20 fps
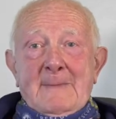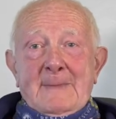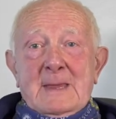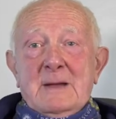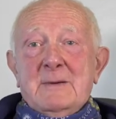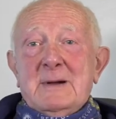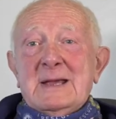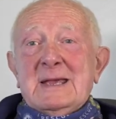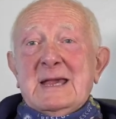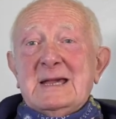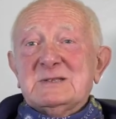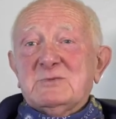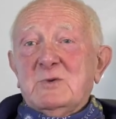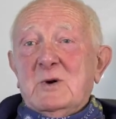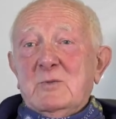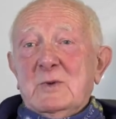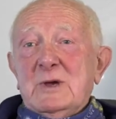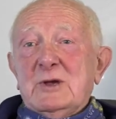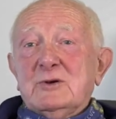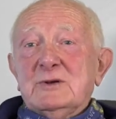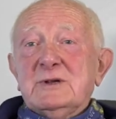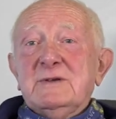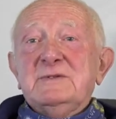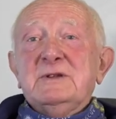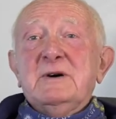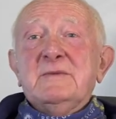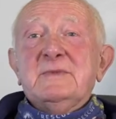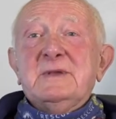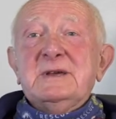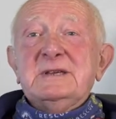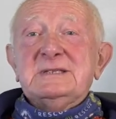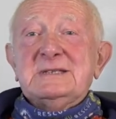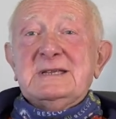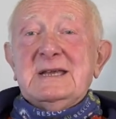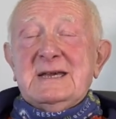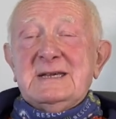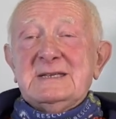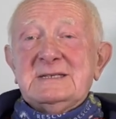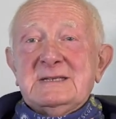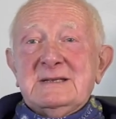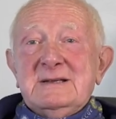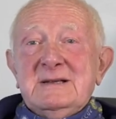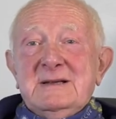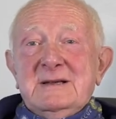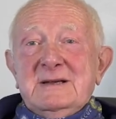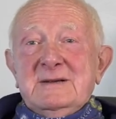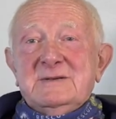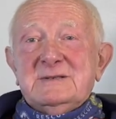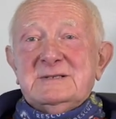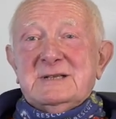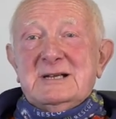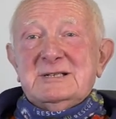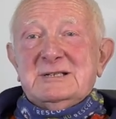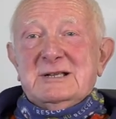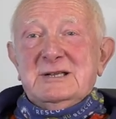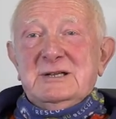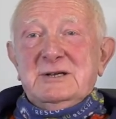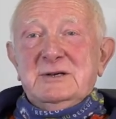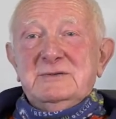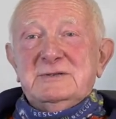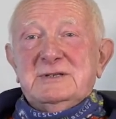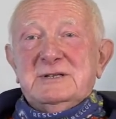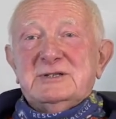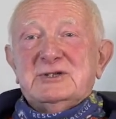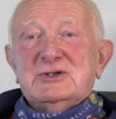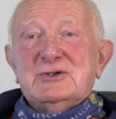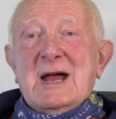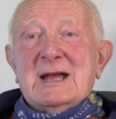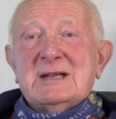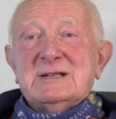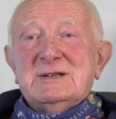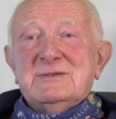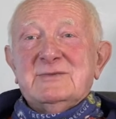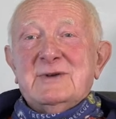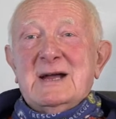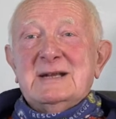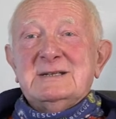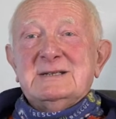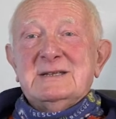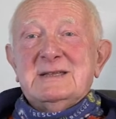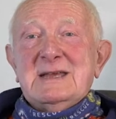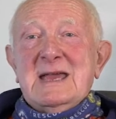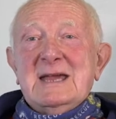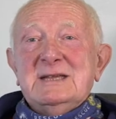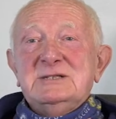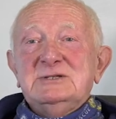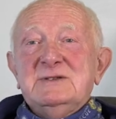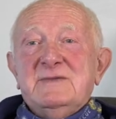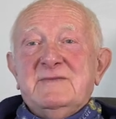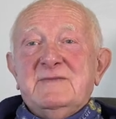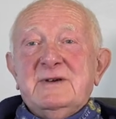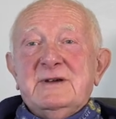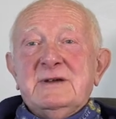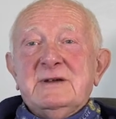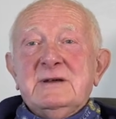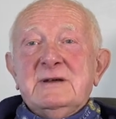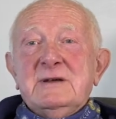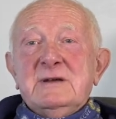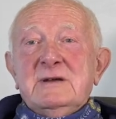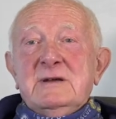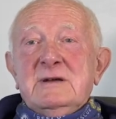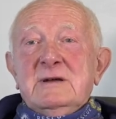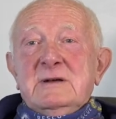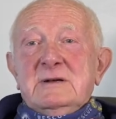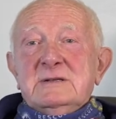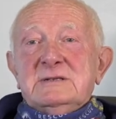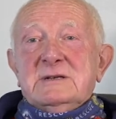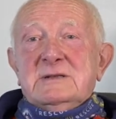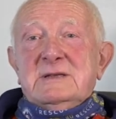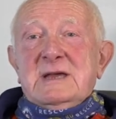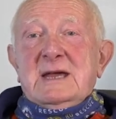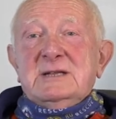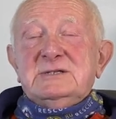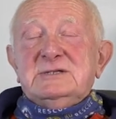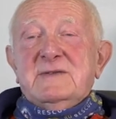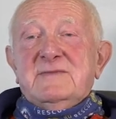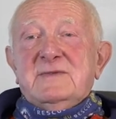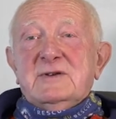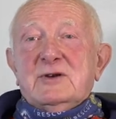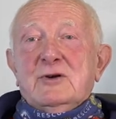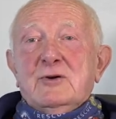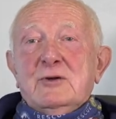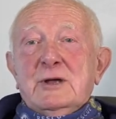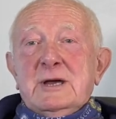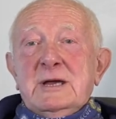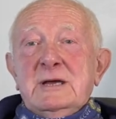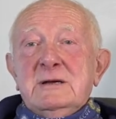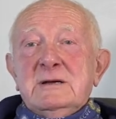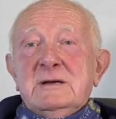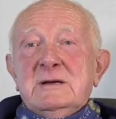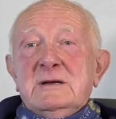Now I guess what we could have done these days was actually use the tractor right to the edge of the gully,